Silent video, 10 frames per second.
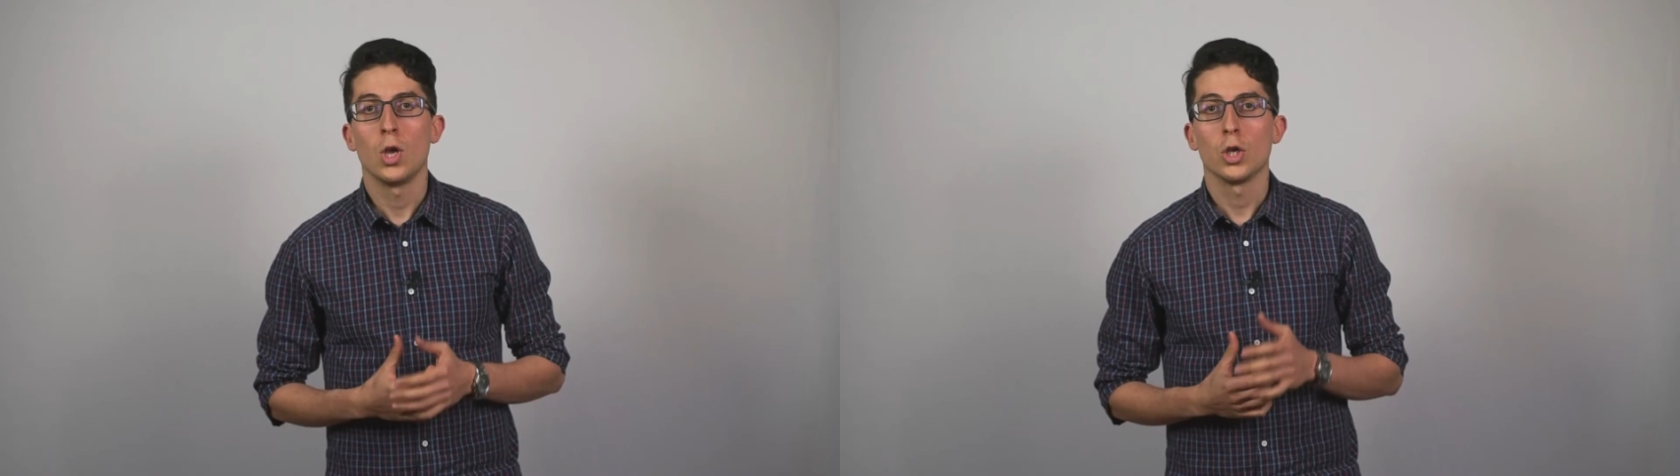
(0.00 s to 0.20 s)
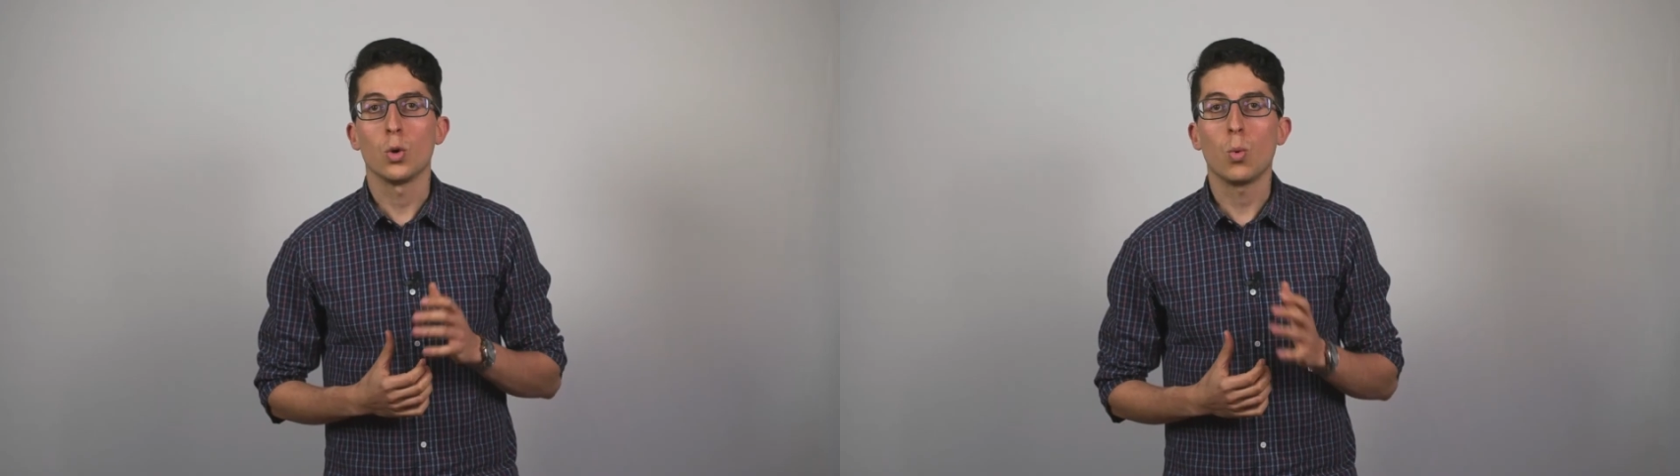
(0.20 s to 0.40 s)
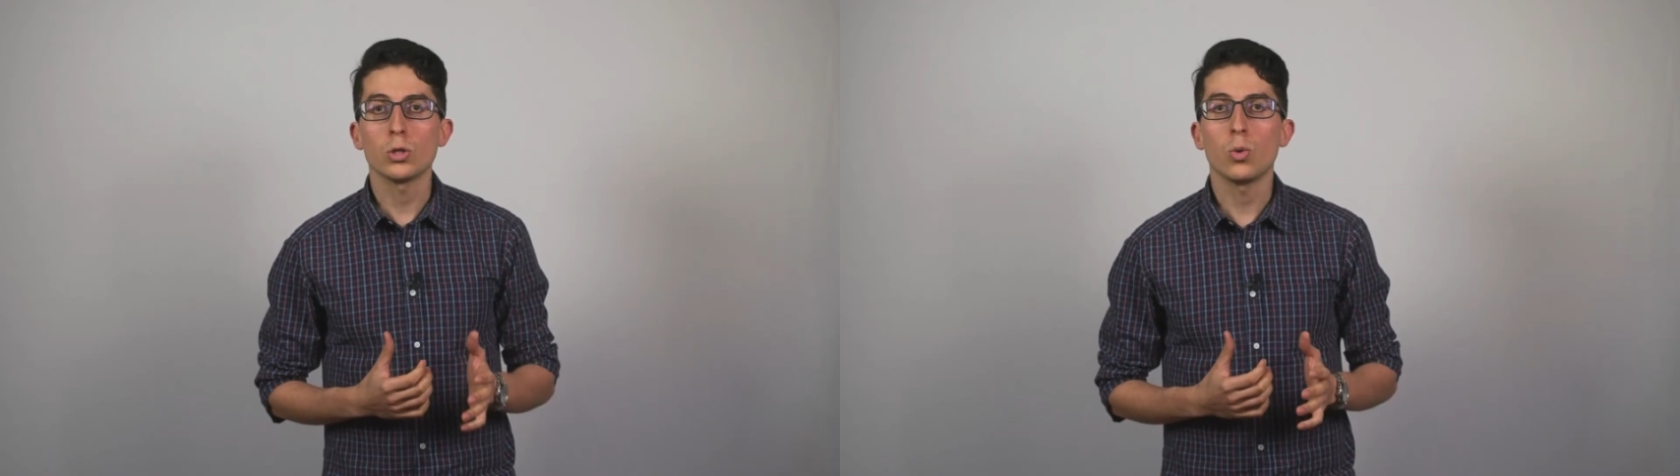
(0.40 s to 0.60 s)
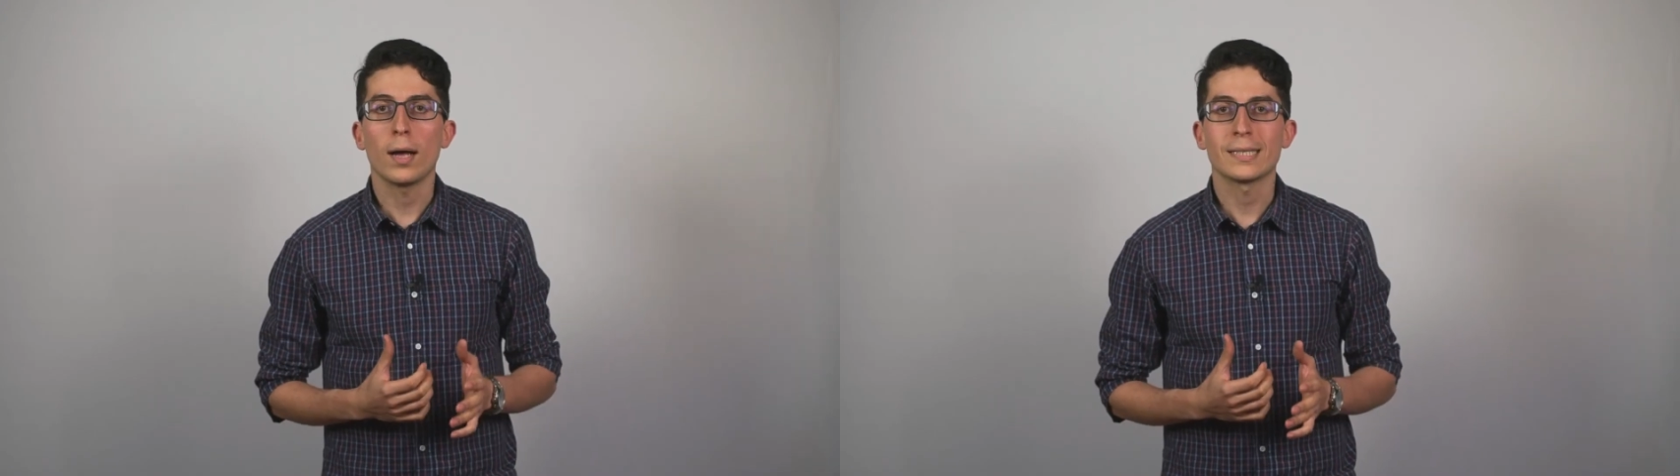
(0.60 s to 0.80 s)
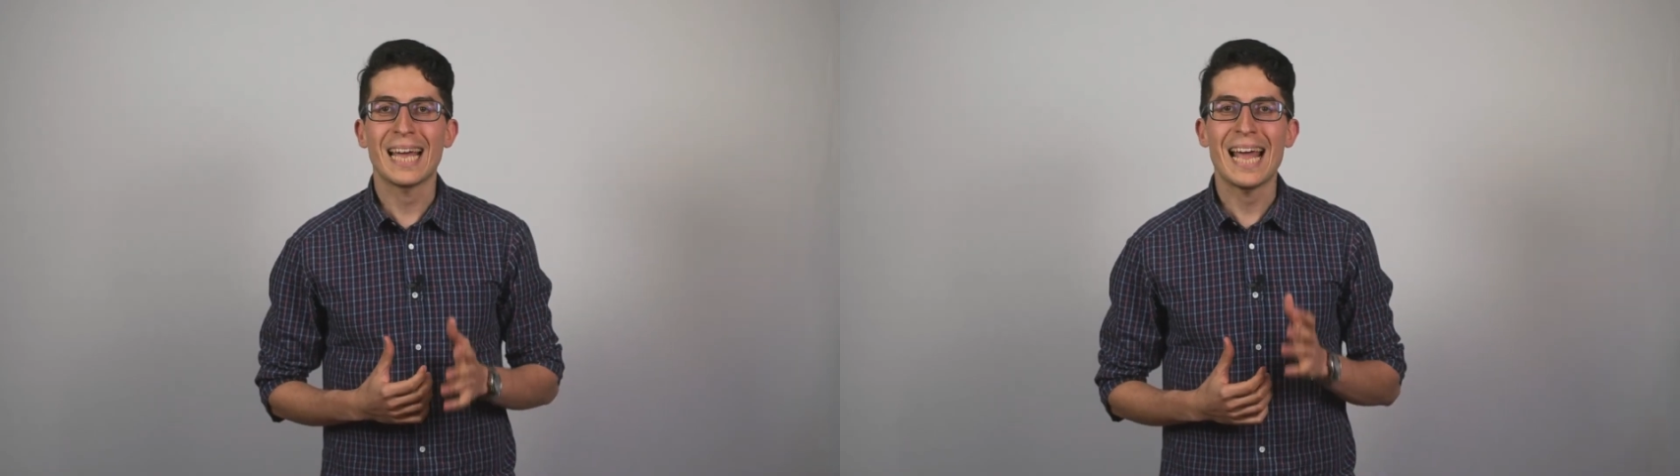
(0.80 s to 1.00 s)
You want to
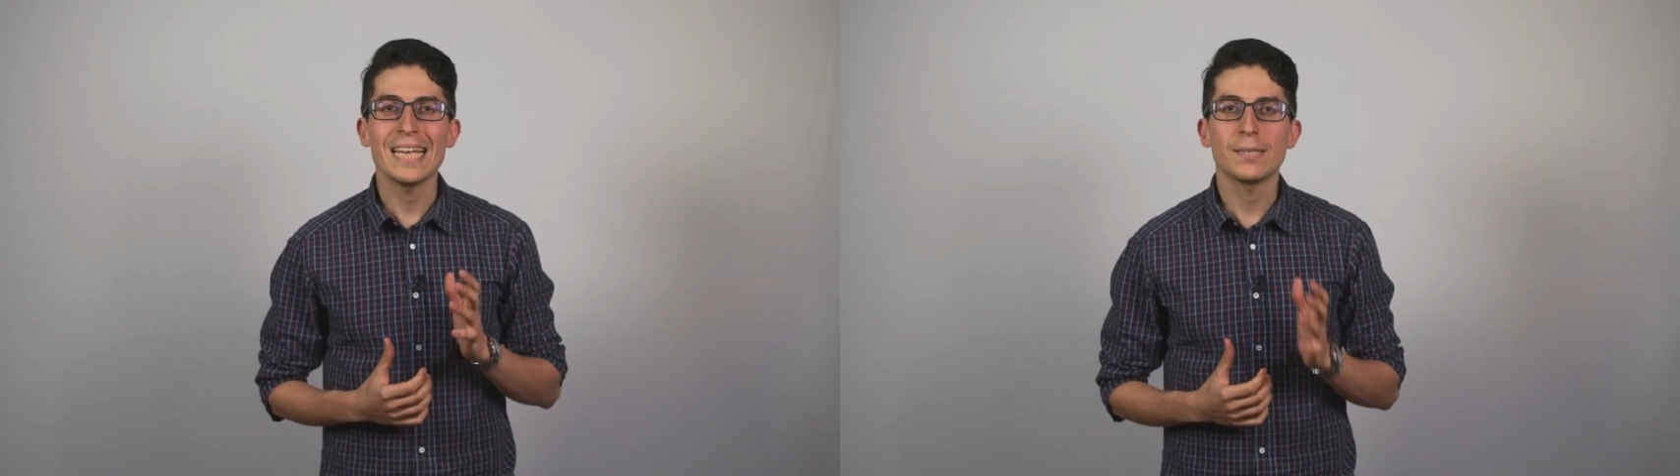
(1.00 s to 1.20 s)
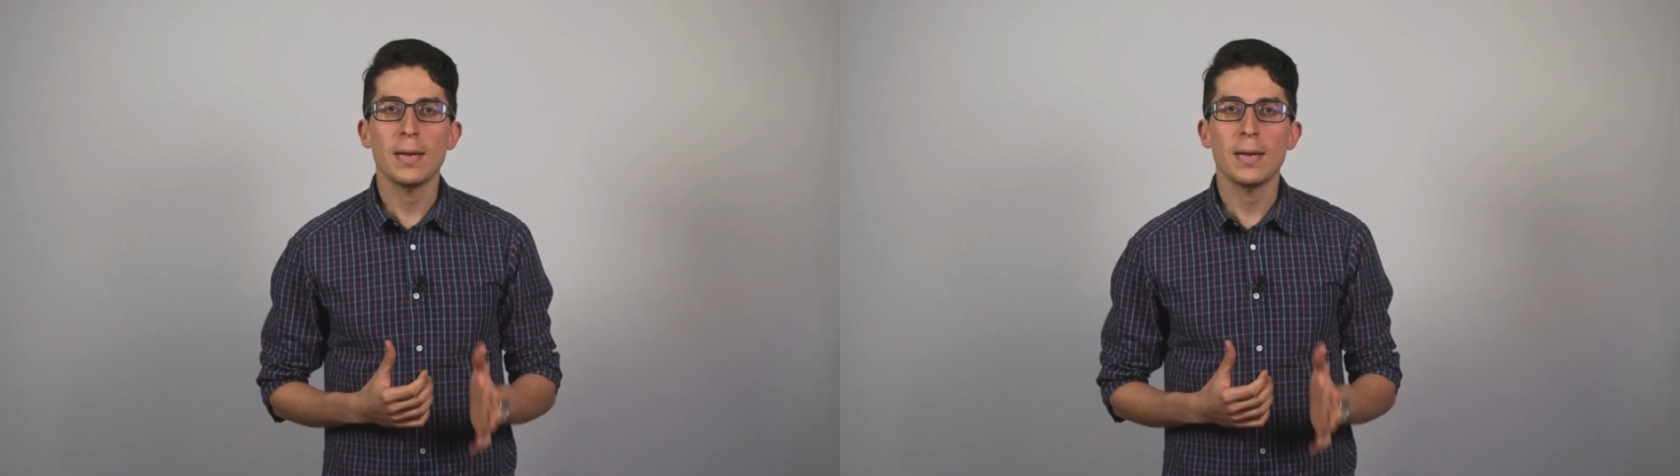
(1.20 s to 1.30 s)
ask as